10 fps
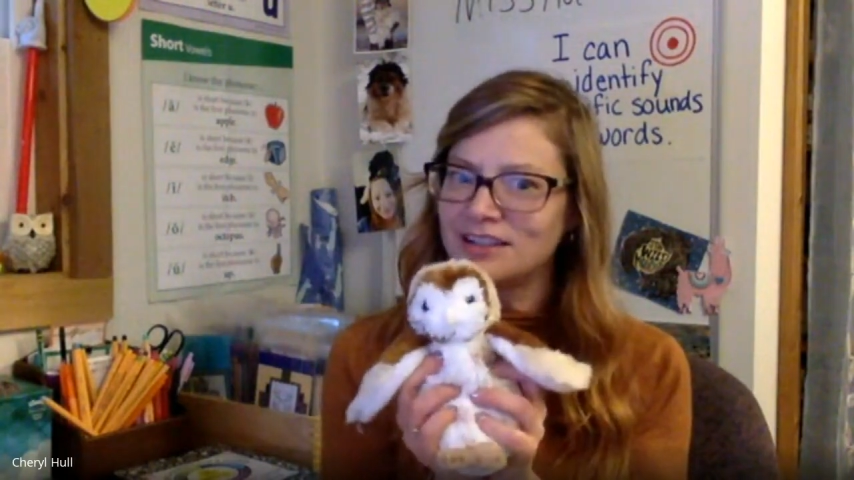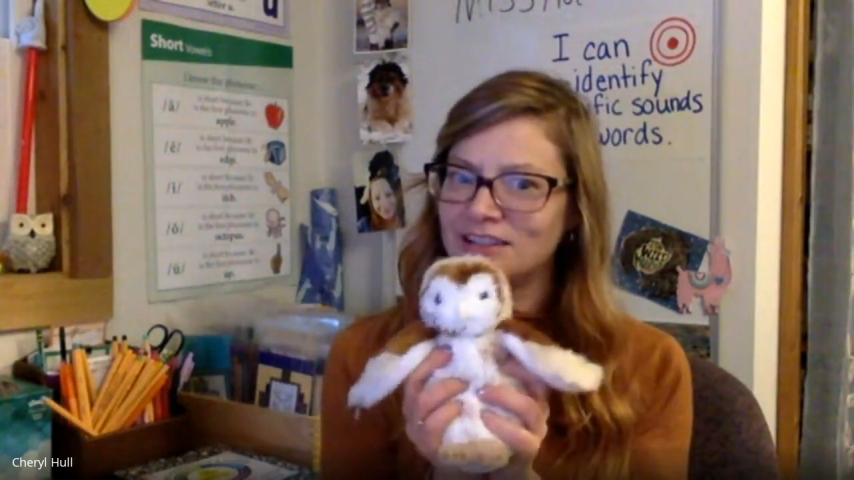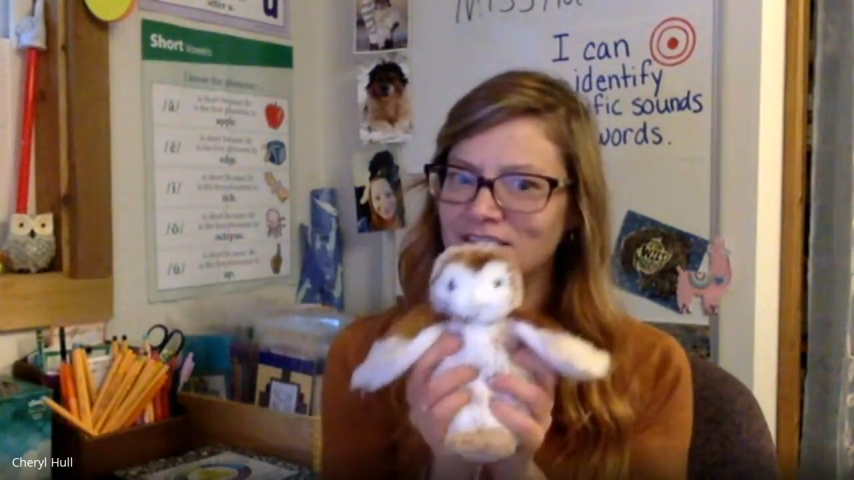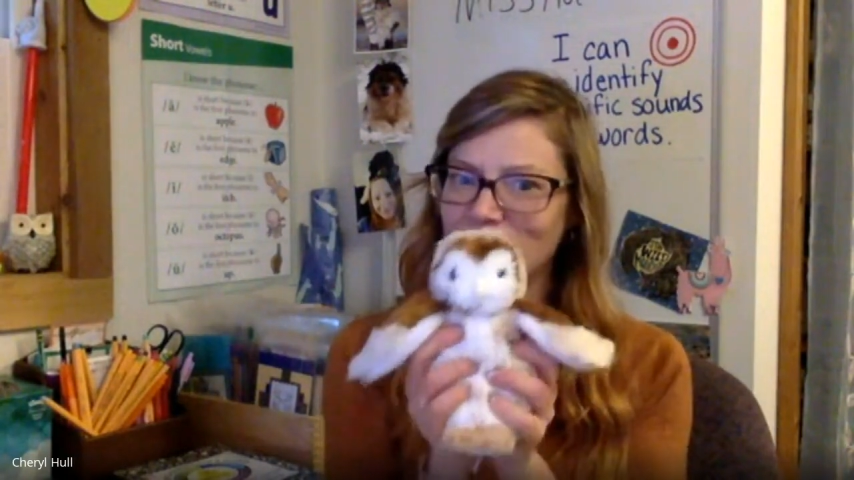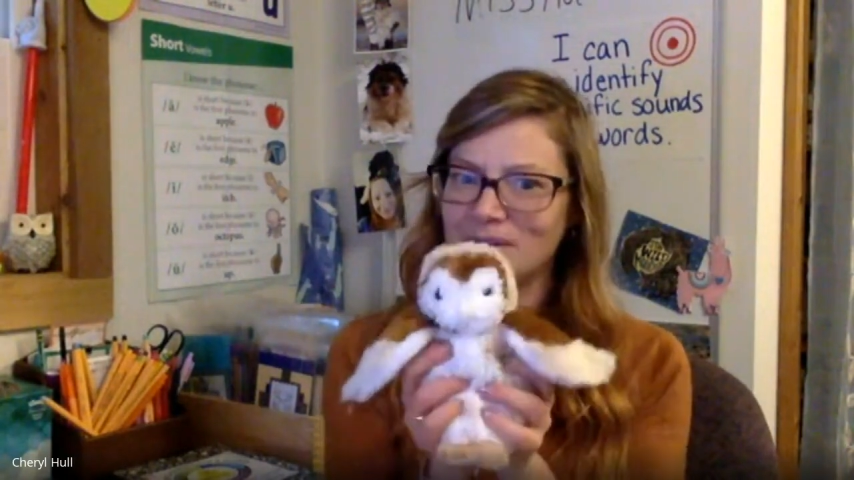
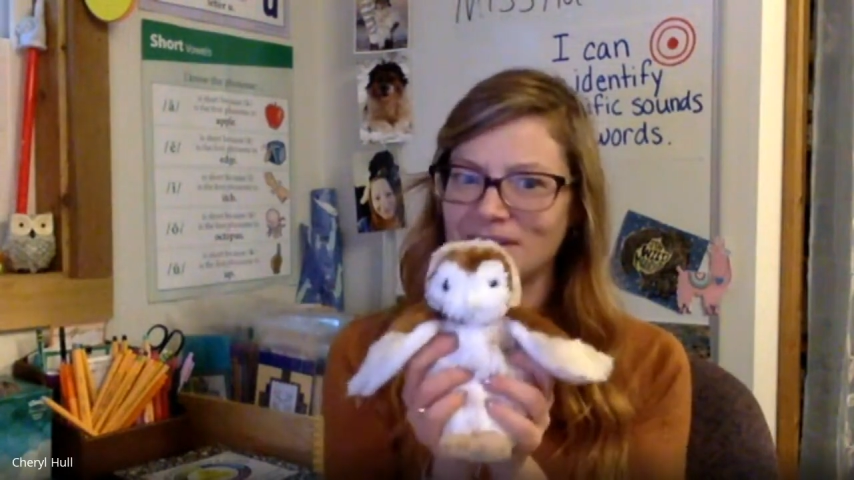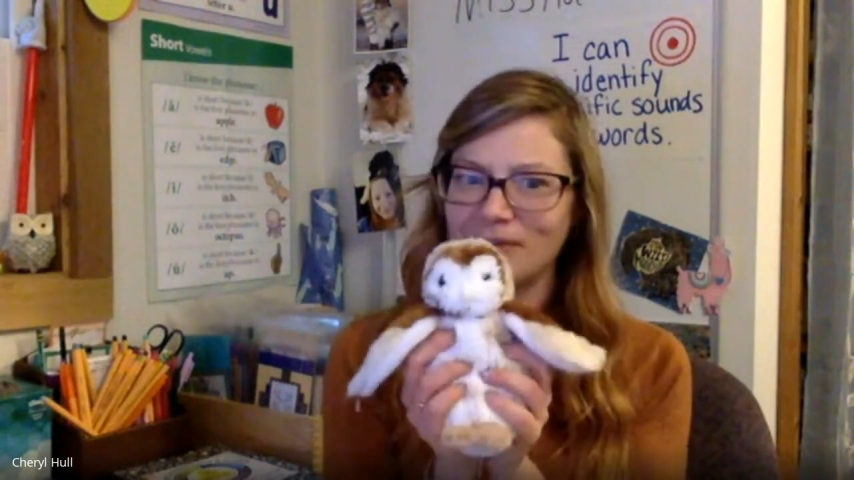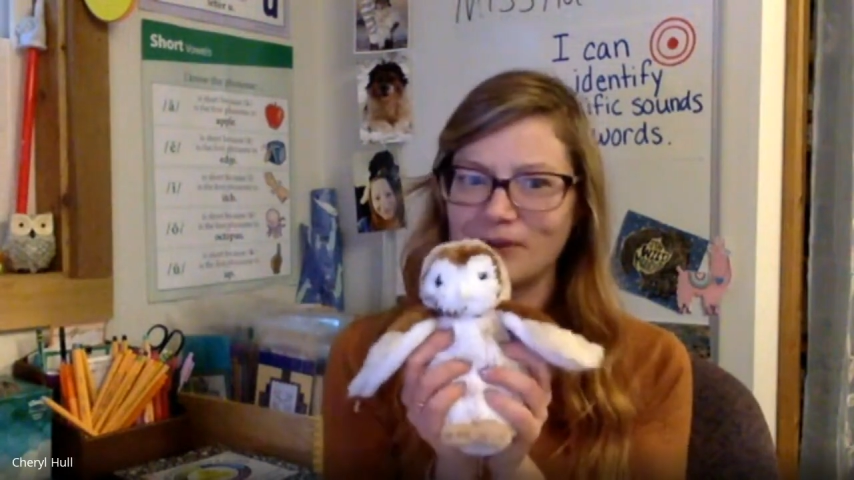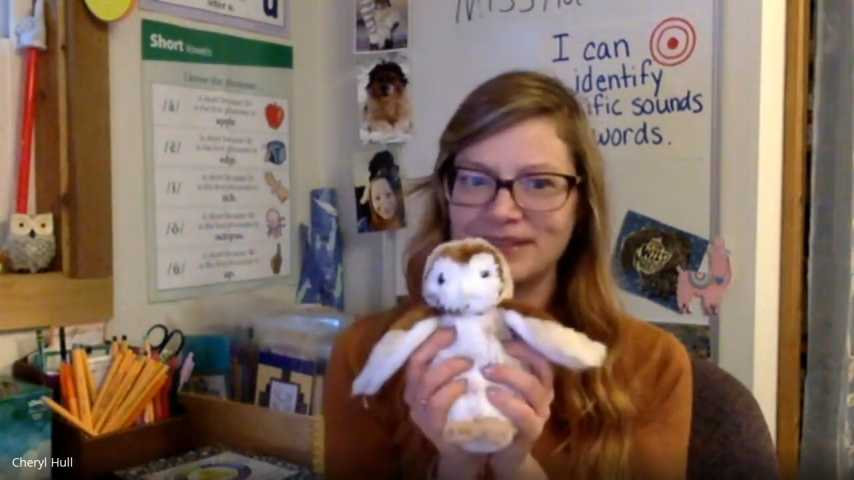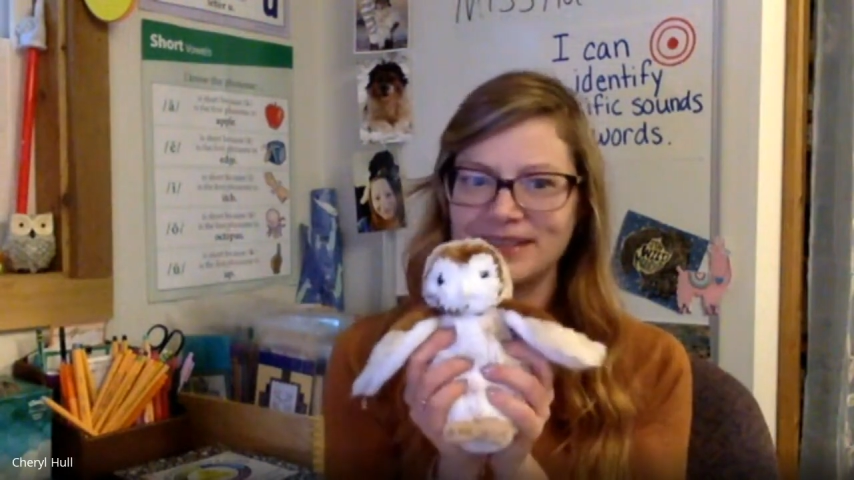You're
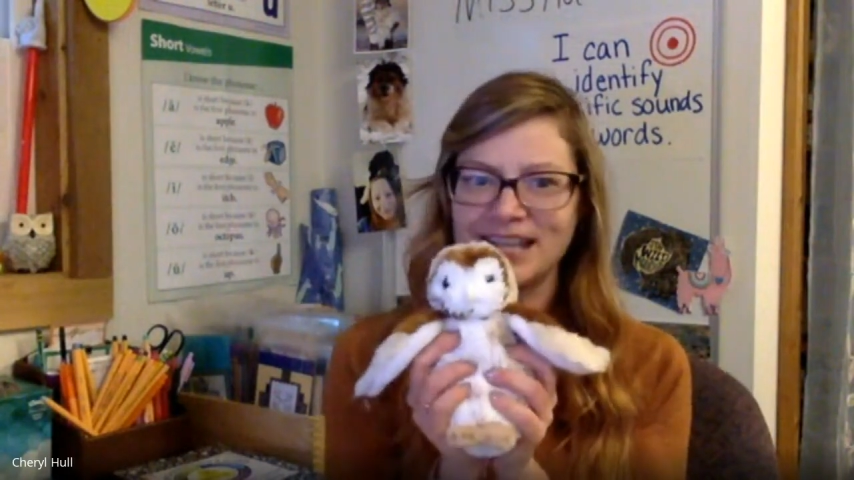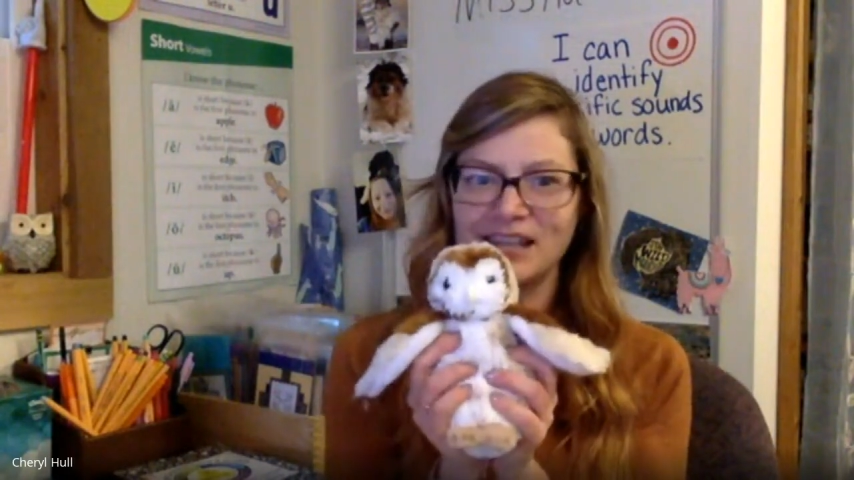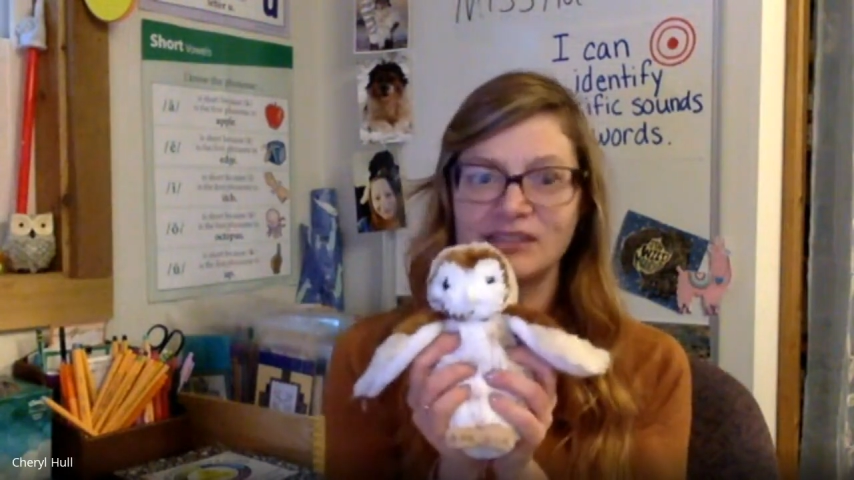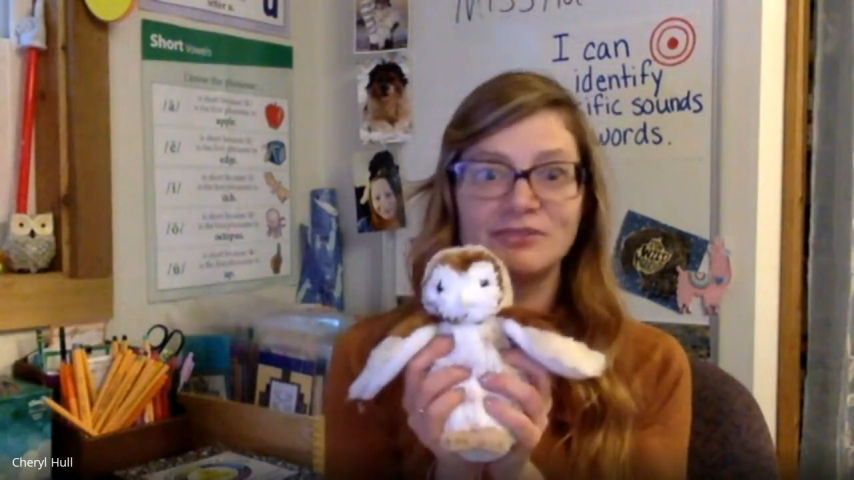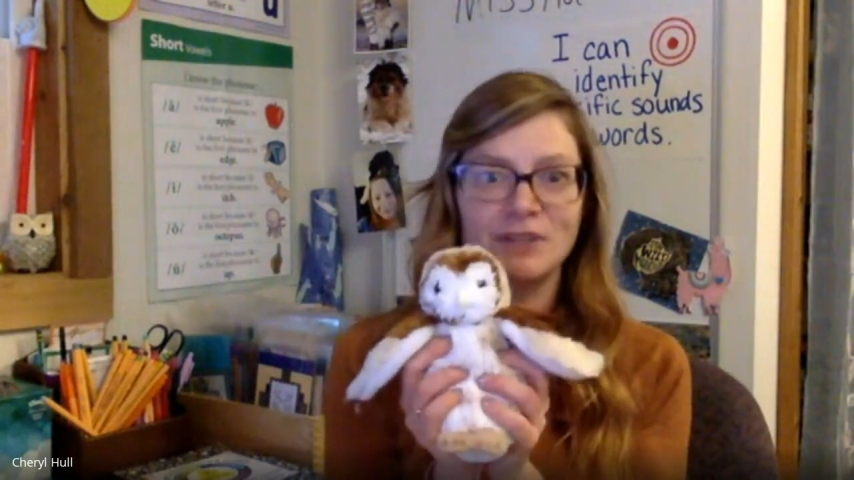going to say the